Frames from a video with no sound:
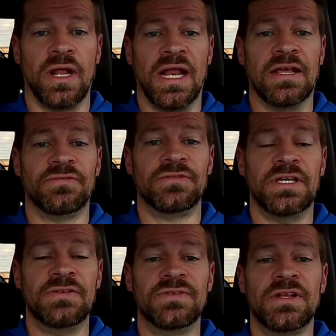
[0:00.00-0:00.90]
and
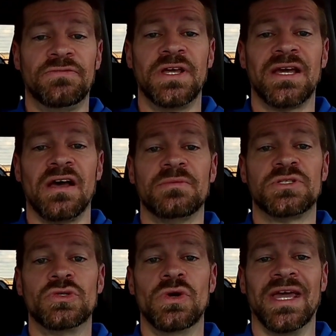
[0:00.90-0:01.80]
even if it
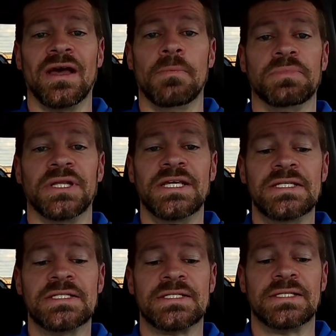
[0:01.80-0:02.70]
comes to a
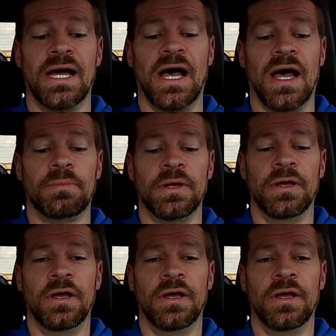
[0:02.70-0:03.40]
complete stop,